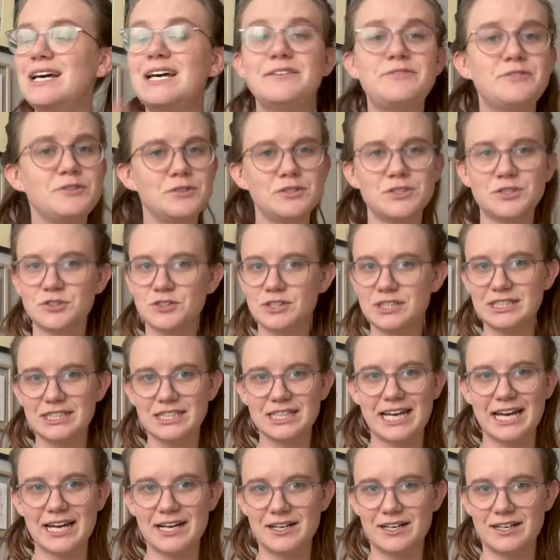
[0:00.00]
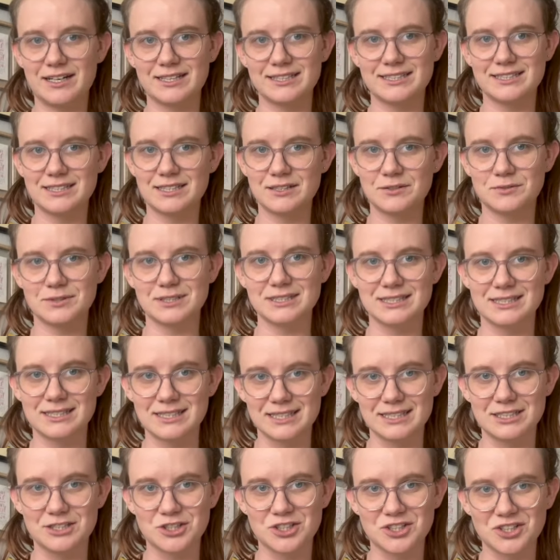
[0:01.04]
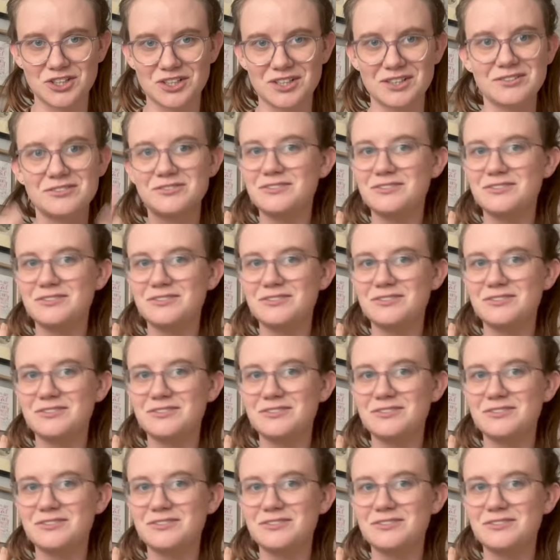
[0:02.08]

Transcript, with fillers: If you enjoyed the chaos that was this shirt,